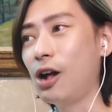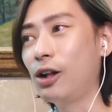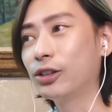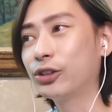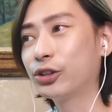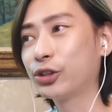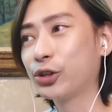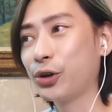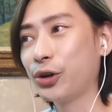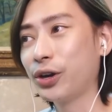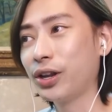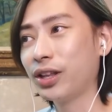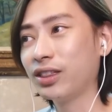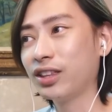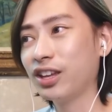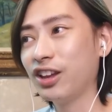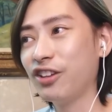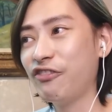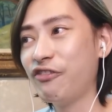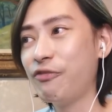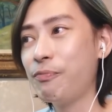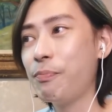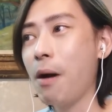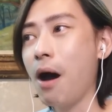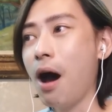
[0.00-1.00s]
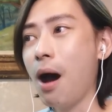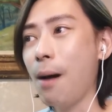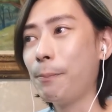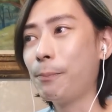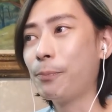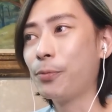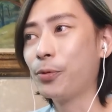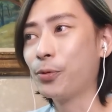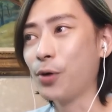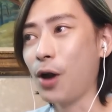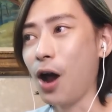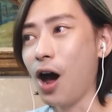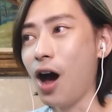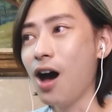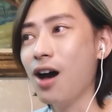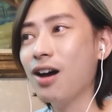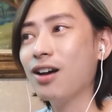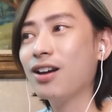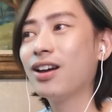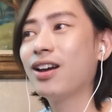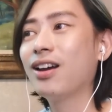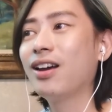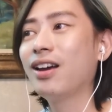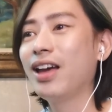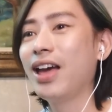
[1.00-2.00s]
alternative pop
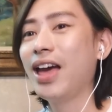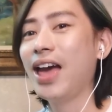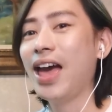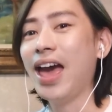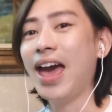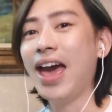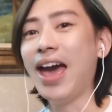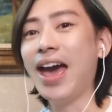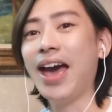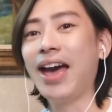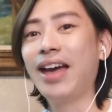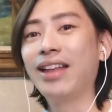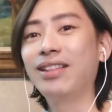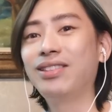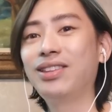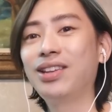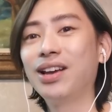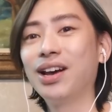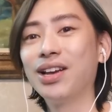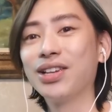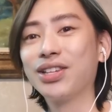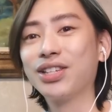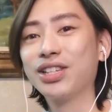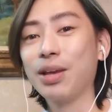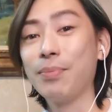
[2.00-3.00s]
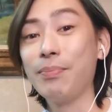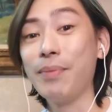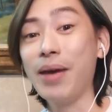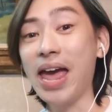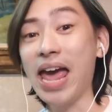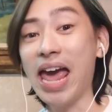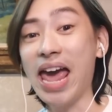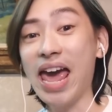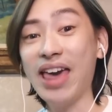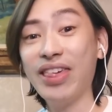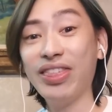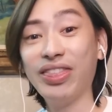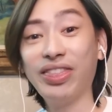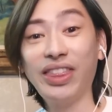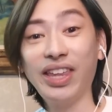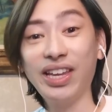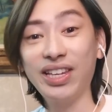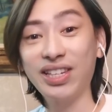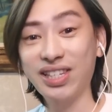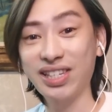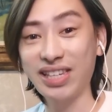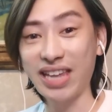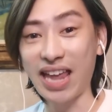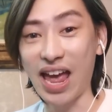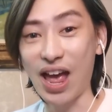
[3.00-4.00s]
rock, and some
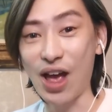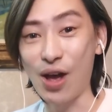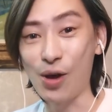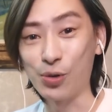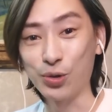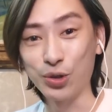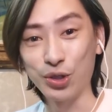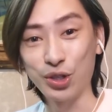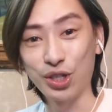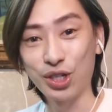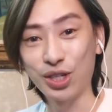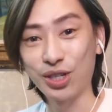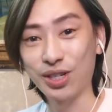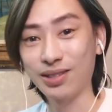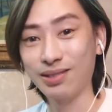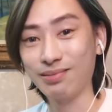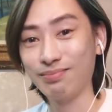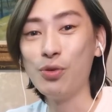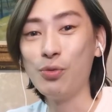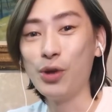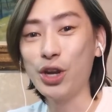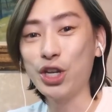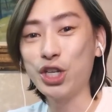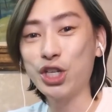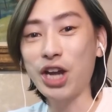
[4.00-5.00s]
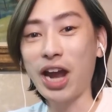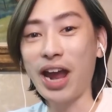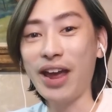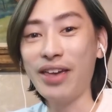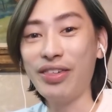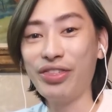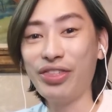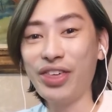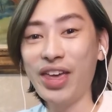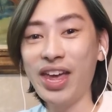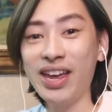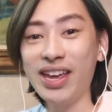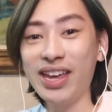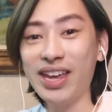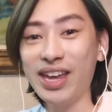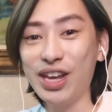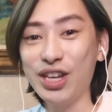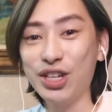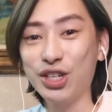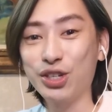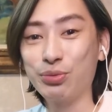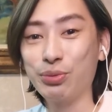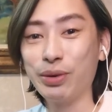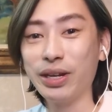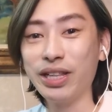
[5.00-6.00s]
ethnic sounds, which I
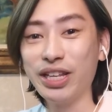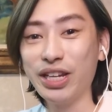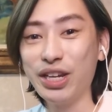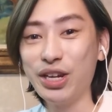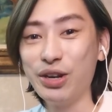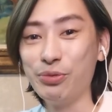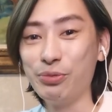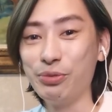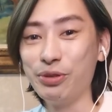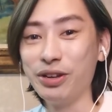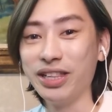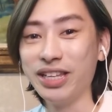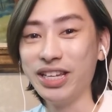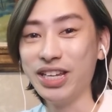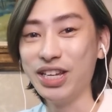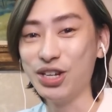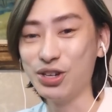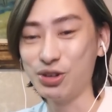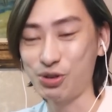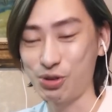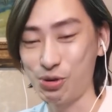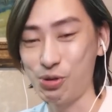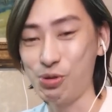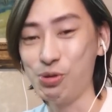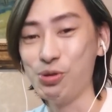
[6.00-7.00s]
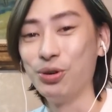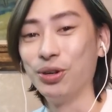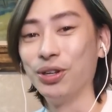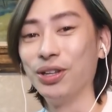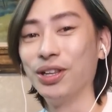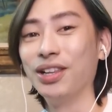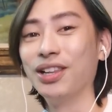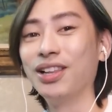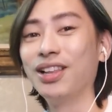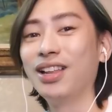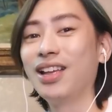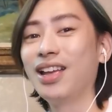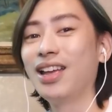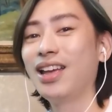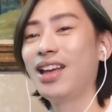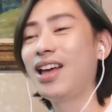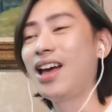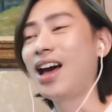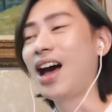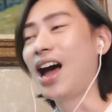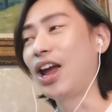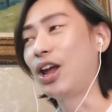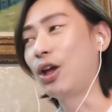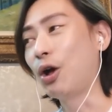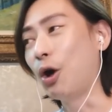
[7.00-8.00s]
think is really, really cool.
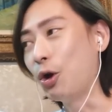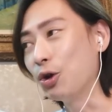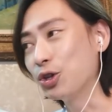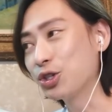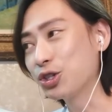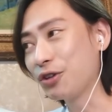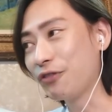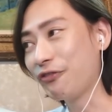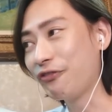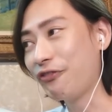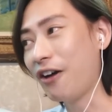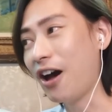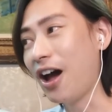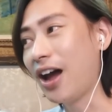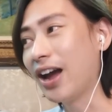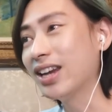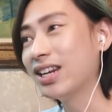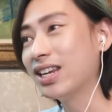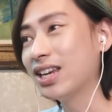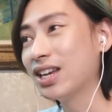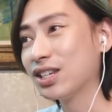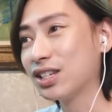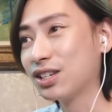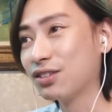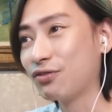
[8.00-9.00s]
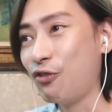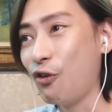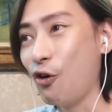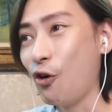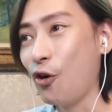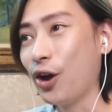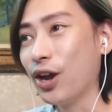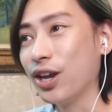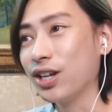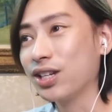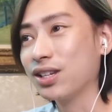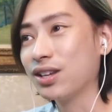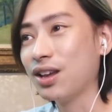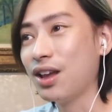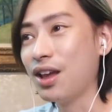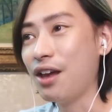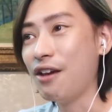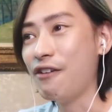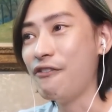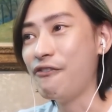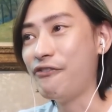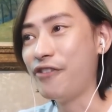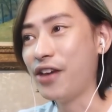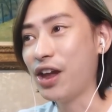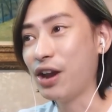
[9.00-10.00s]
I also find his voice
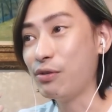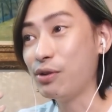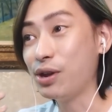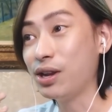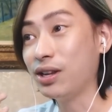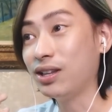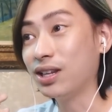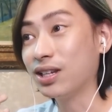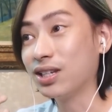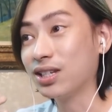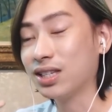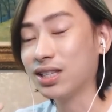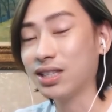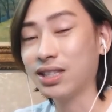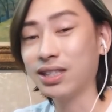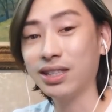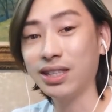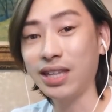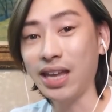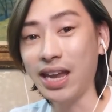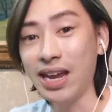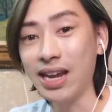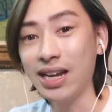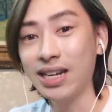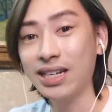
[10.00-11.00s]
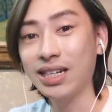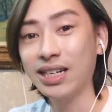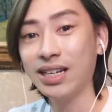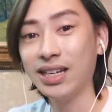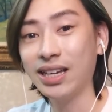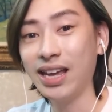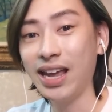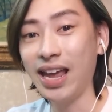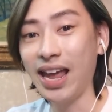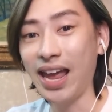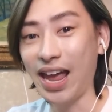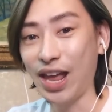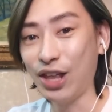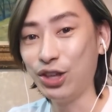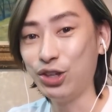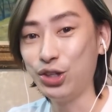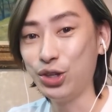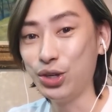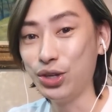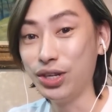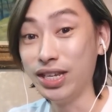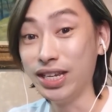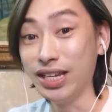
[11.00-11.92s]
very distinct and